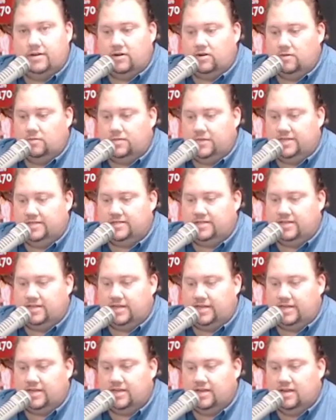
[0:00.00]

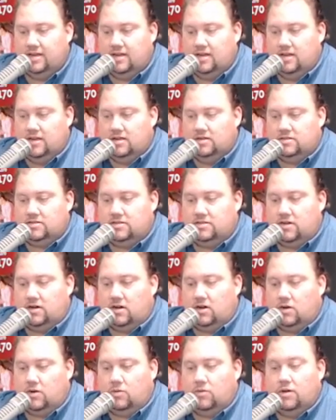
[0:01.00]
obesity.
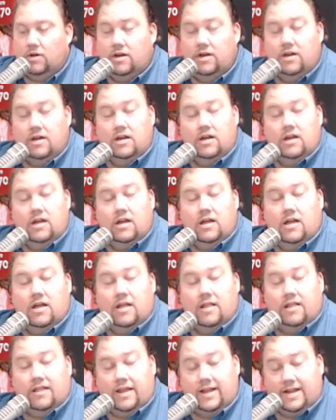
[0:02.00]
So,
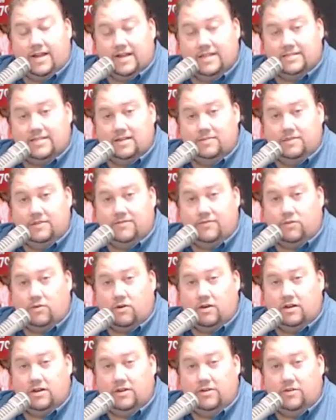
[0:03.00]
like I said
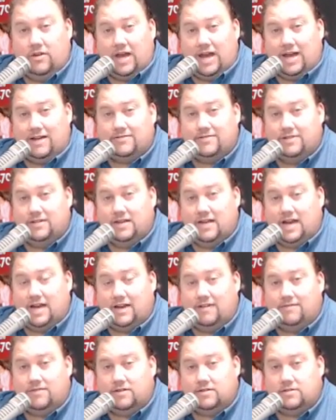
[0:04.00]
before, you have to
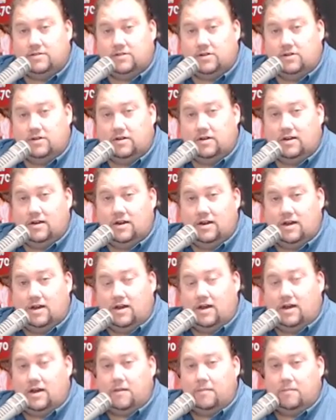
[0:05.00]
have a certain
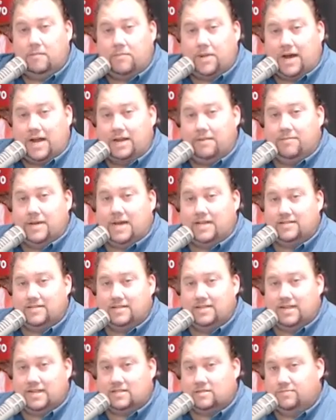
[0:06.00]
body mass
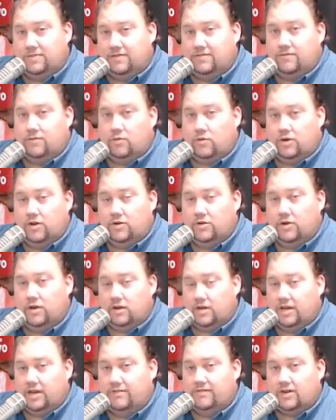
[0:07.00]
index before you
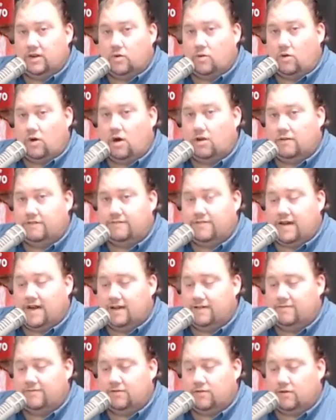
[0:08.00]
can even
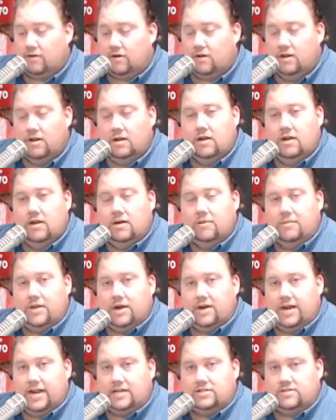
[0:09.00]
qualify for
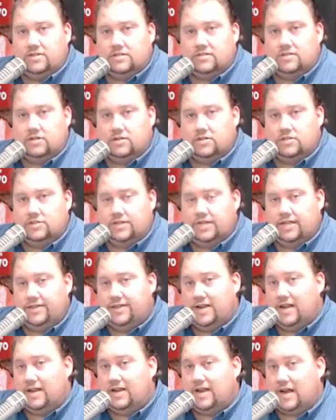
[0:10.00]
bariatric surgery.
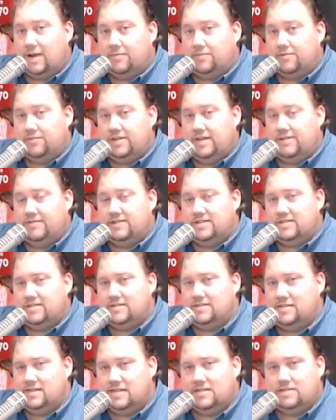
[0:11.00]
And then I believe it's
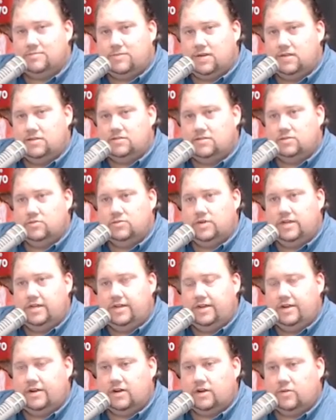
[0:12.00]
6 months to a
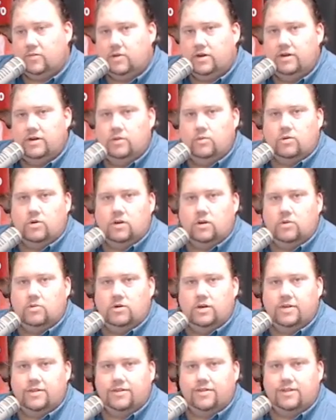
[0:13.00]
year where you work
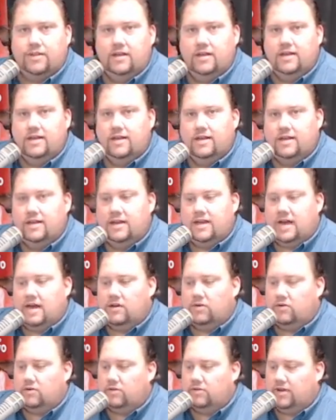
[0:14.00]
with
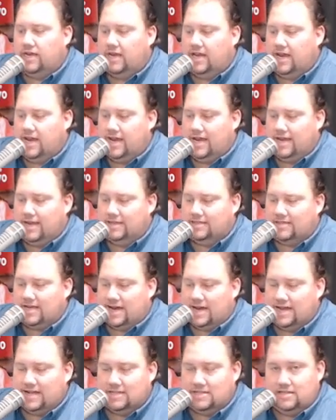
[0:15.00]
not only a
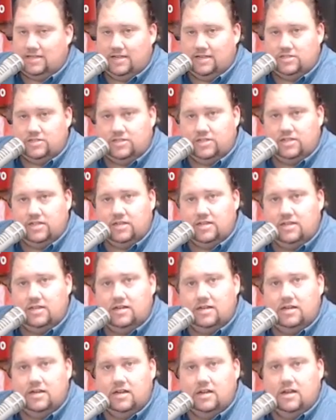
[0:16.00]

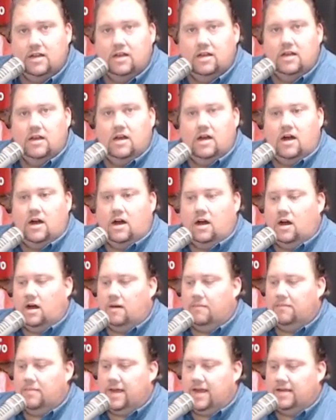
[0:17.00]
dietitian,
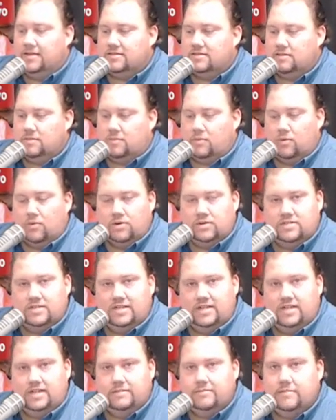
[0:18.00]
a support
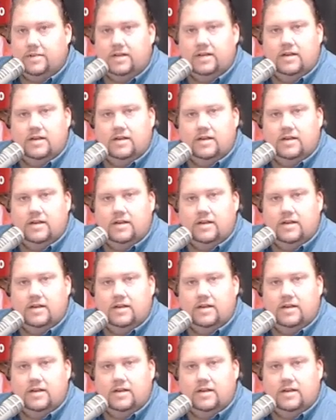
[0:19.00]
team,